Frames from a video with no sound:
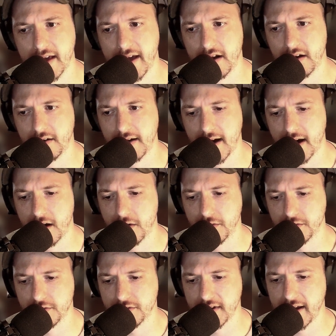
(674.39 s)
that allow
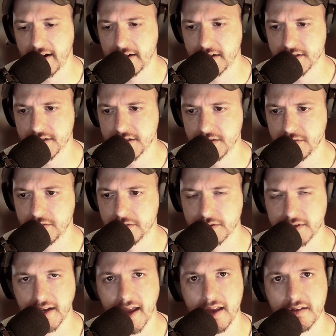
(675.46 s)
creators to
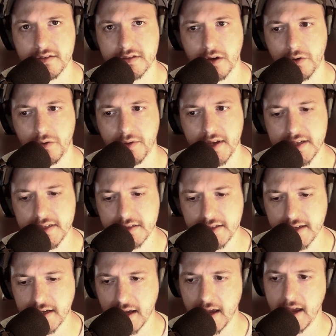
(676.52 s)
create so
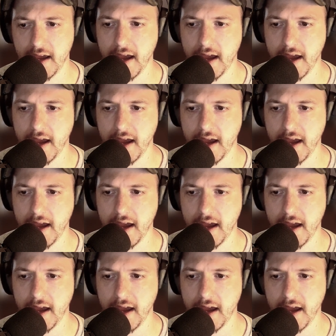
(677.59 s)
easily.